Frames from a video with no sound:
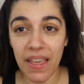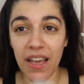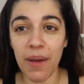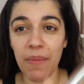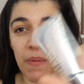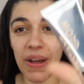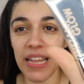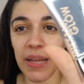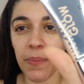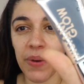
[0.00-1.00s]
I went
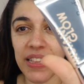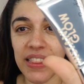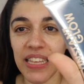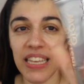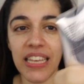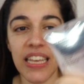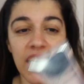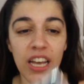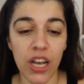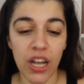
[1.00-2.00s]
in with the
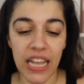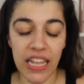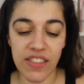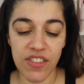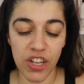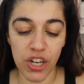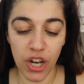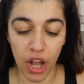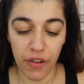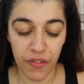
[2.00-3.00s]
Instant
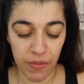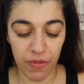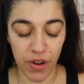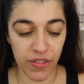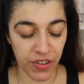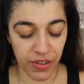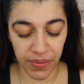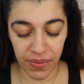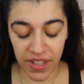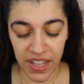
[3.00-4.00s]
Glow from Rodeo.
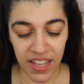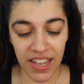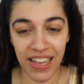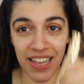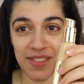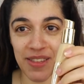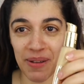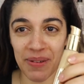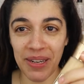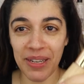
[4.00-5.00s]
Okay, so
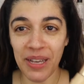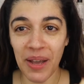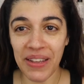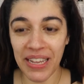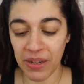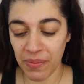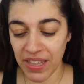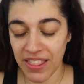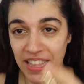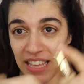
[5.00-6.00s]
we're going to go in
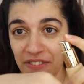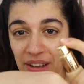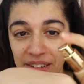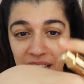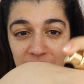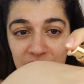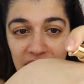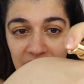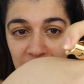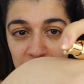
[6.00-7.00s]
with the foundation
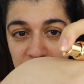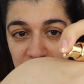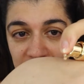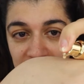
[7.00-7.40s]
and I'm just